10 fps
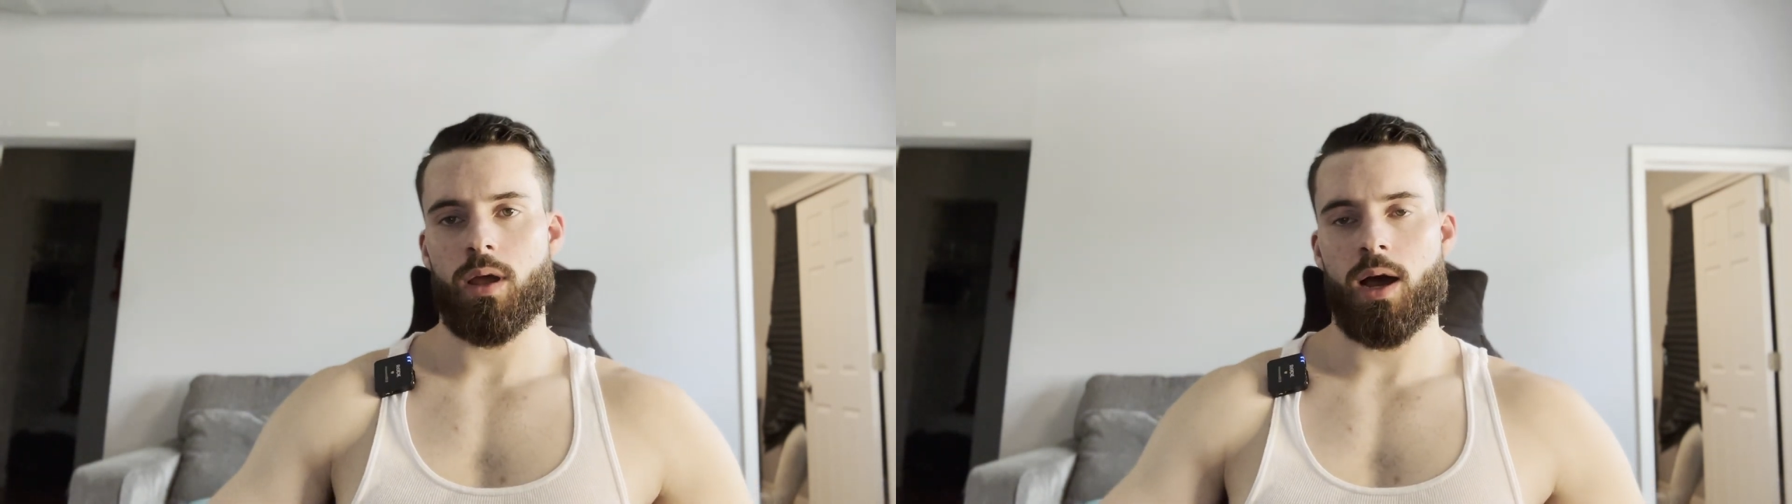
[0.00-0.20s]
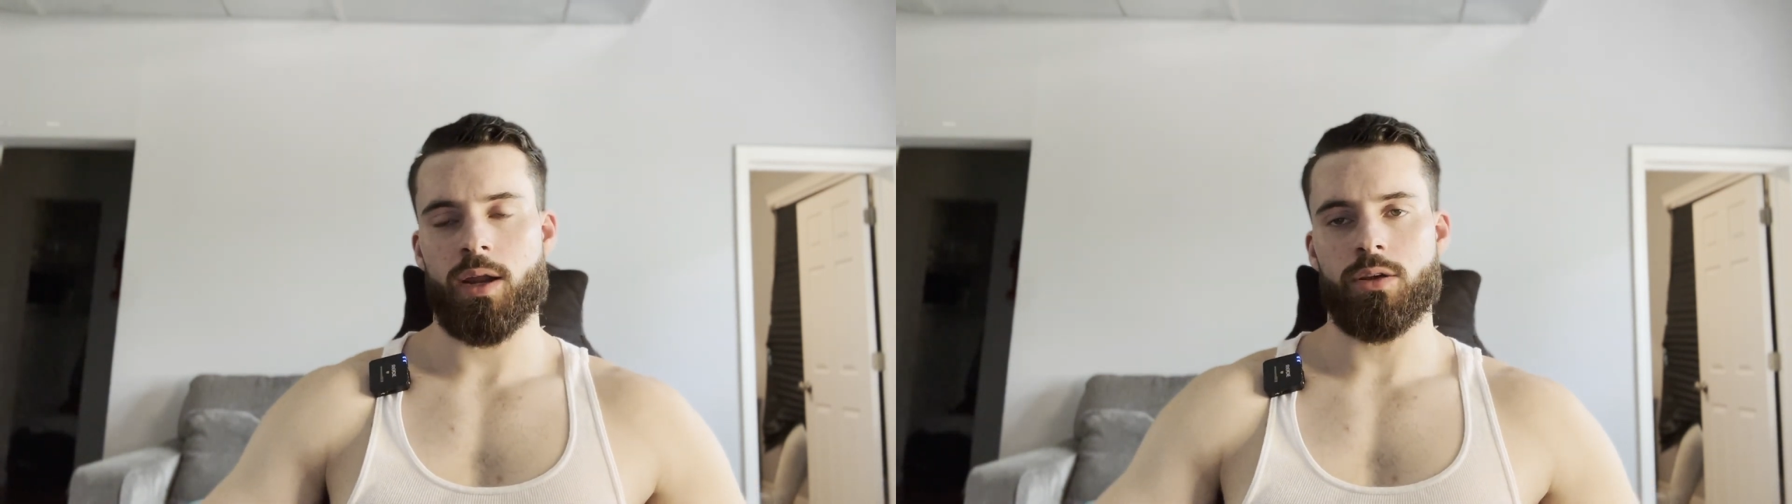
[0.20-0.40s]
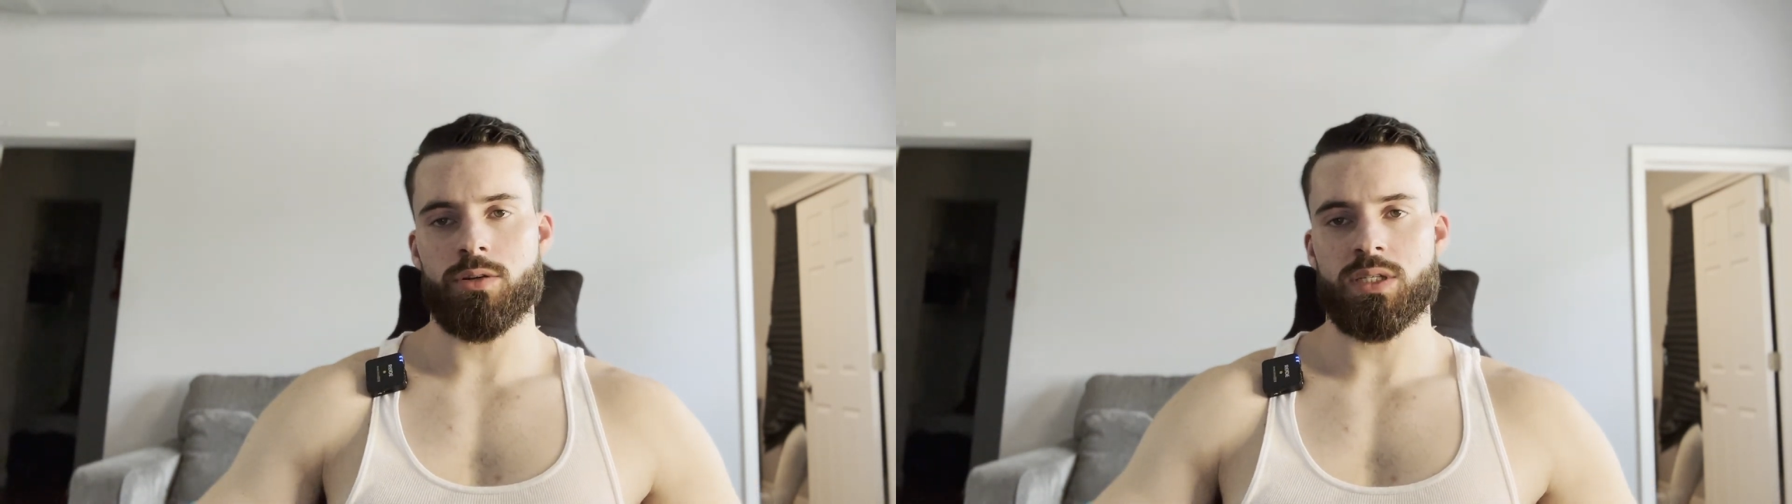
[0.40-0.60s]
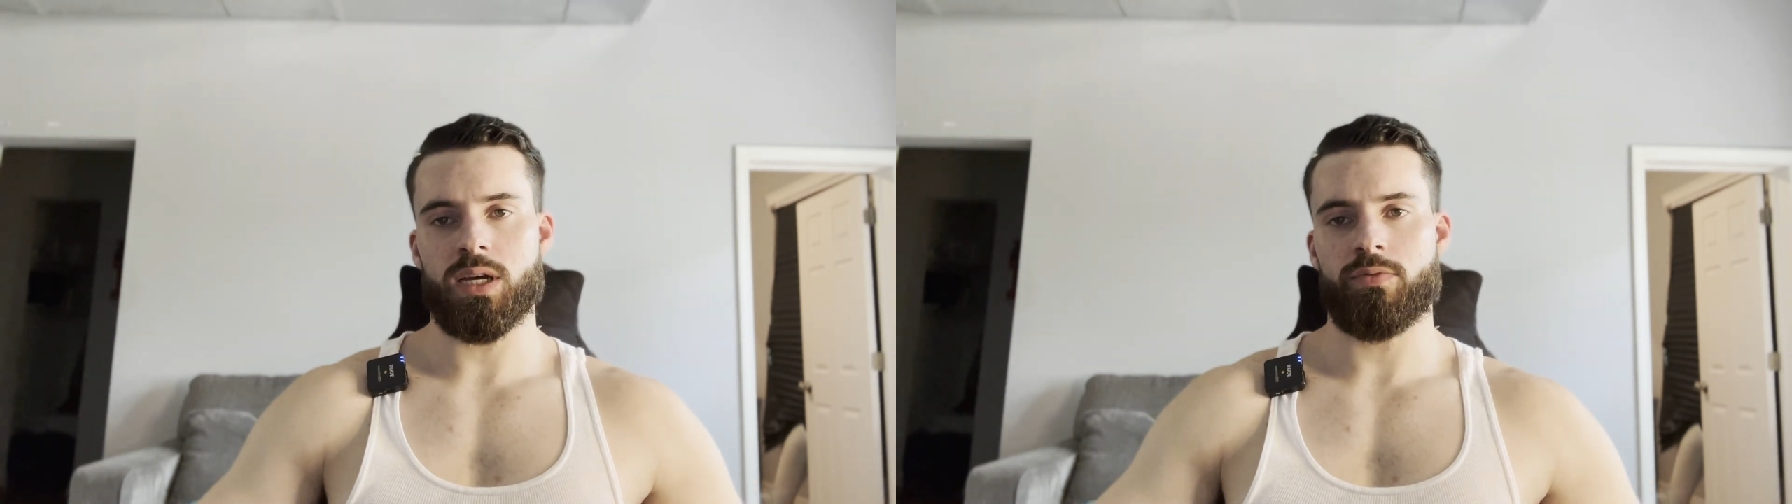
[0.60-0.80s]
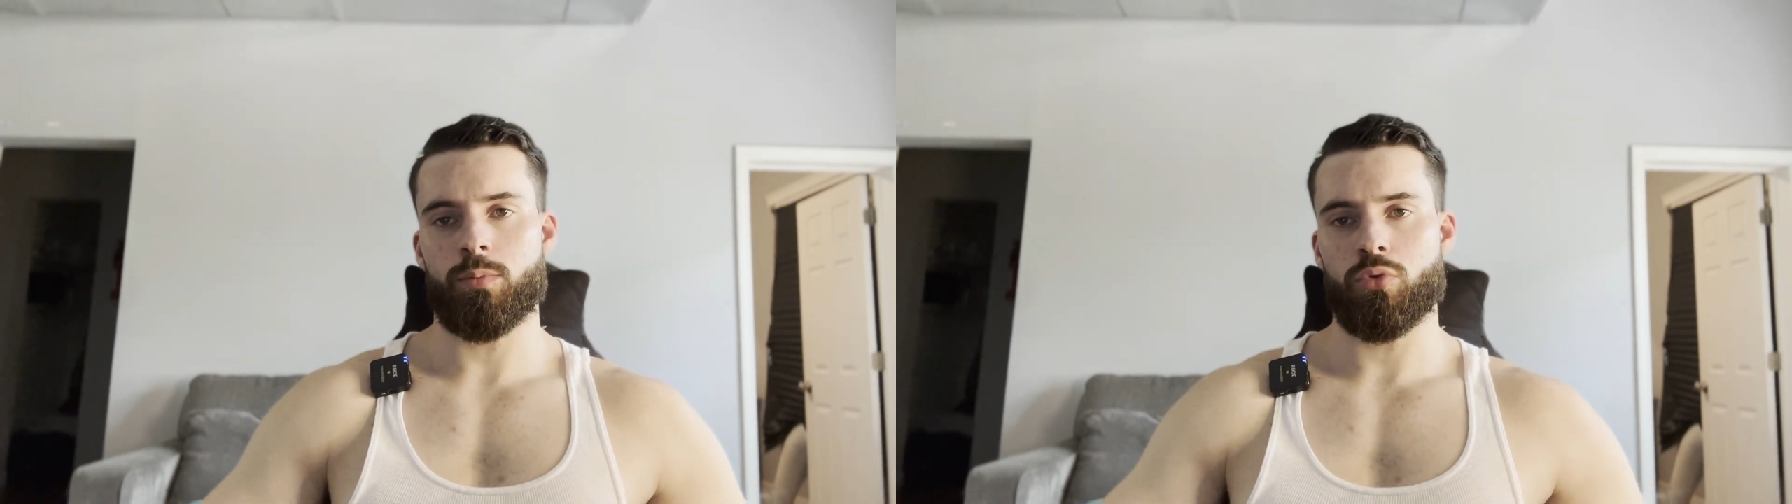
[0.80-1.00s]
on your
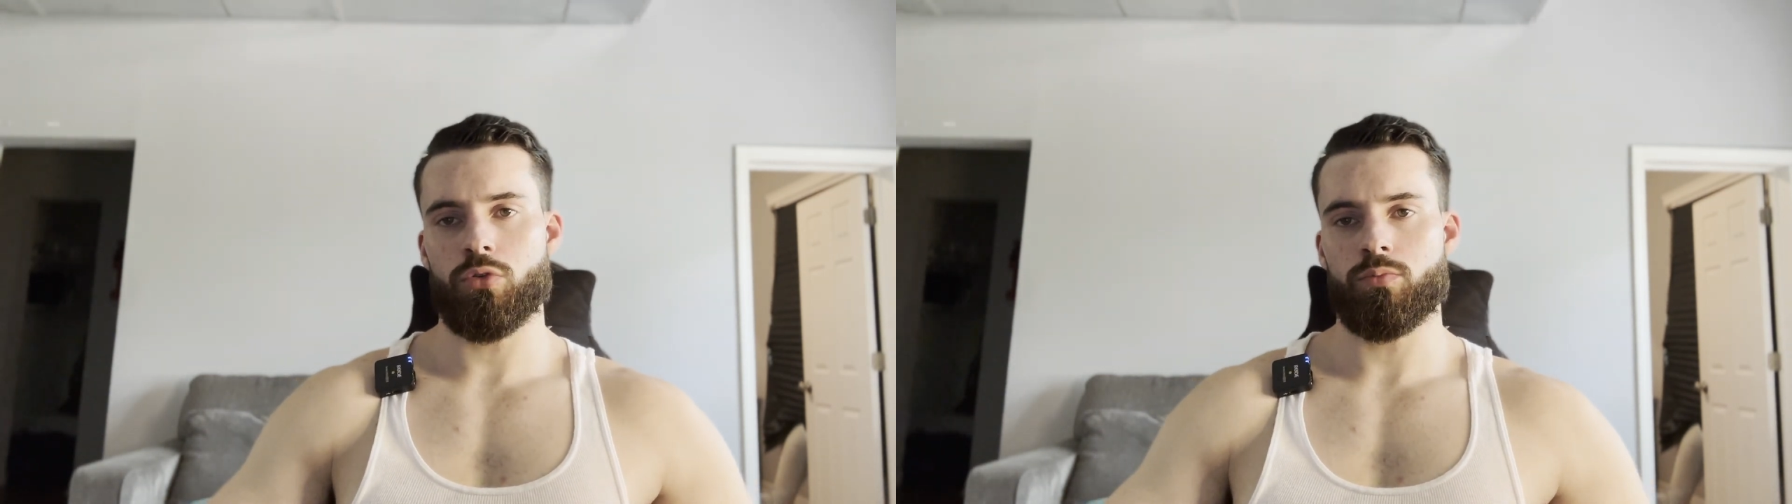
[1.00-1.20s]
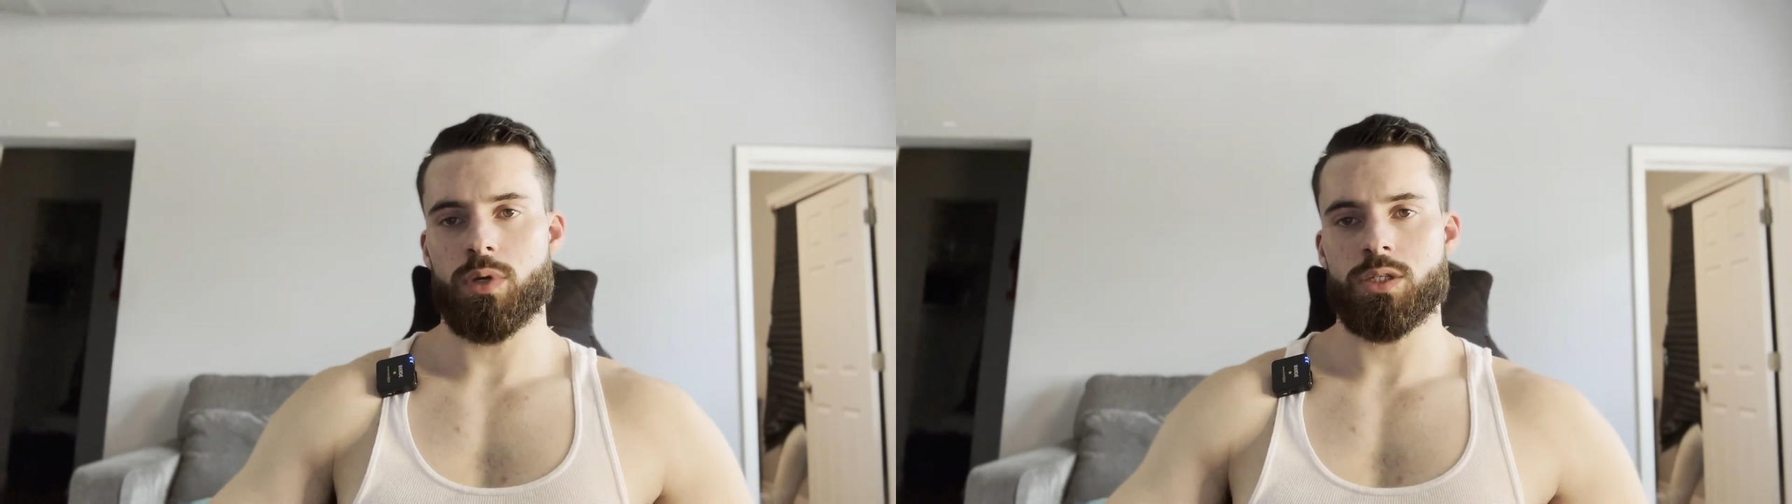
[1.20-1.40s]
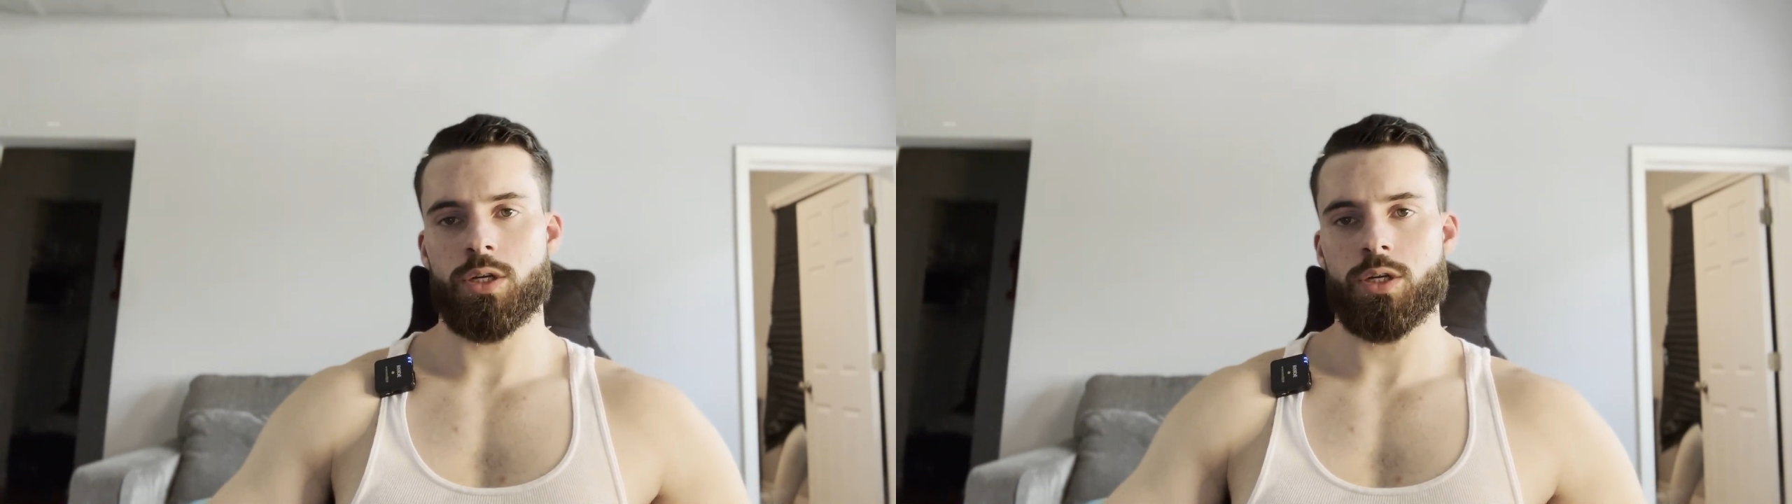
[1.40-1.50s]
self-improvement